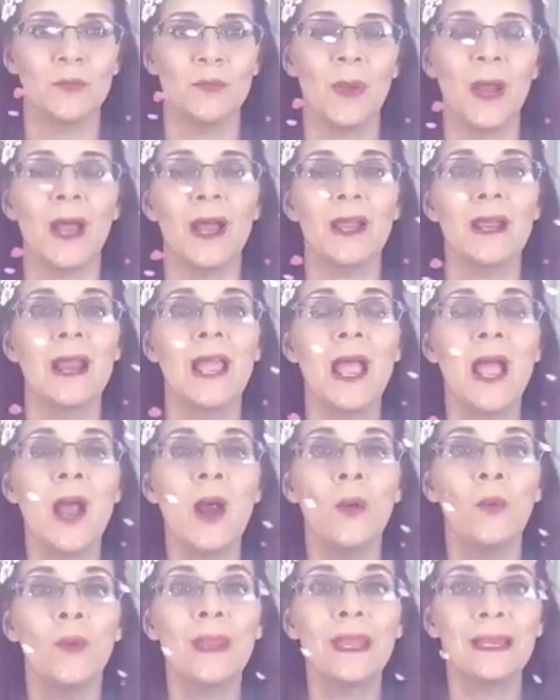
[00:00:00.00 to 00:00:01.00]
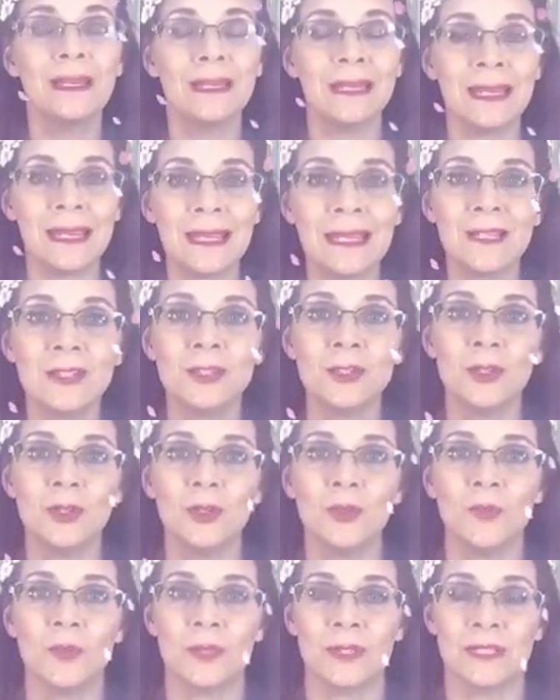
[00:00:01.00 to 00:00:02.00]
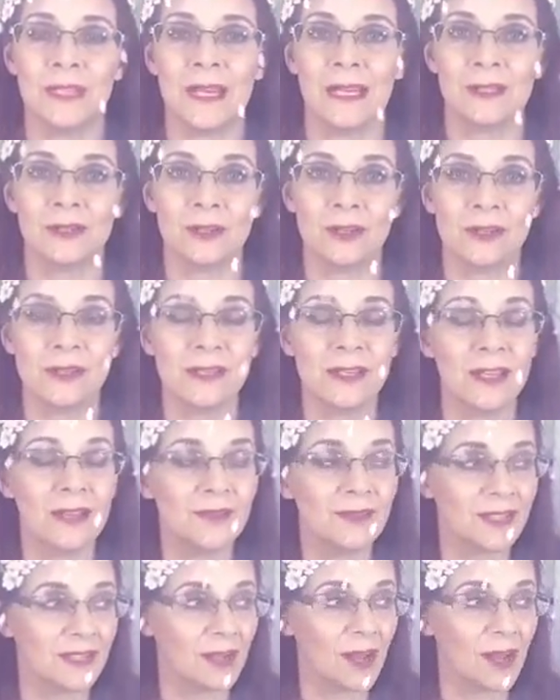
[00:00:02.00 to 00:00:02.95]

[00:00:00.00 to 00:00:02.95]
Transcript: but we need to protect ourselves.